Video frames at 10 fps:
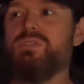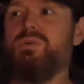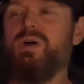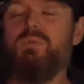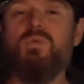
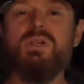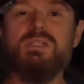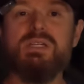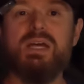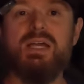So I
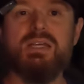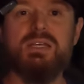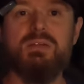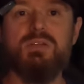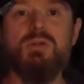wanted to kind of
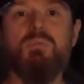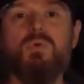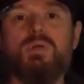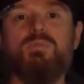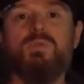get, you know,
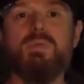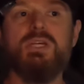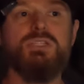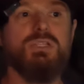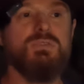more
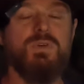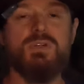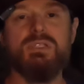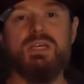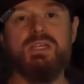information as far
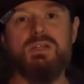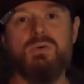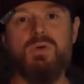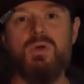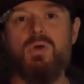as like, you know,